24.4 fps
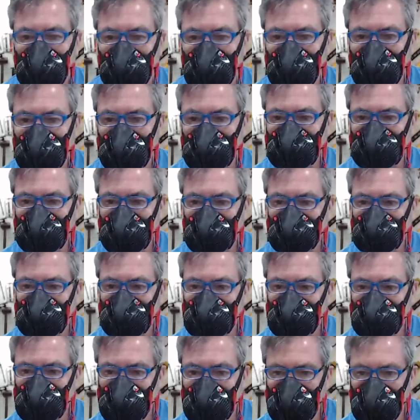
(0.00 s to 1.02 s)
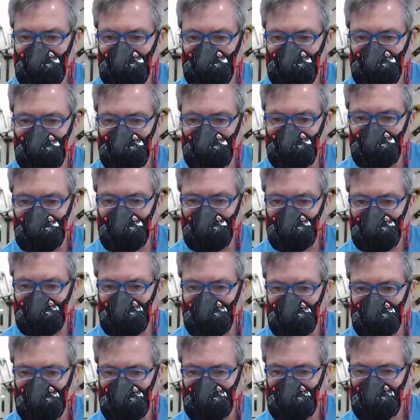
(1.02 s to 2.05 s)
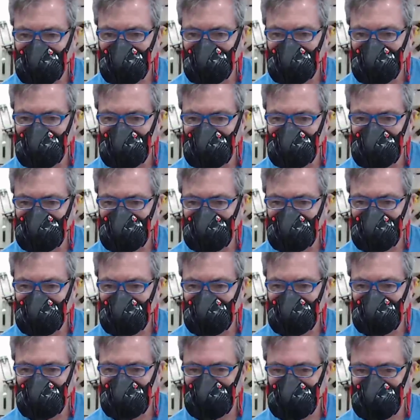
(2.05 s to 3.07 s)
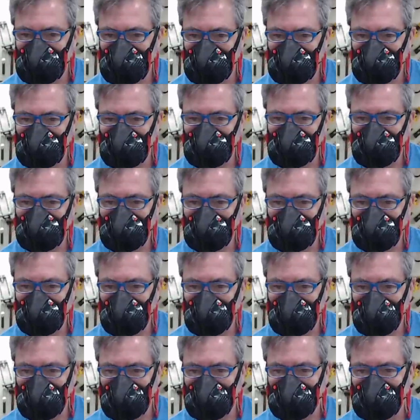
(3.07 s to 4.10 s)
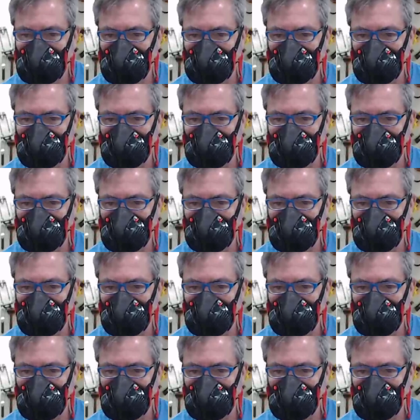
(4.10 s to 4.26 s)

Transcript: Okay, Janice, we might let Kiwis in soon. You don't want to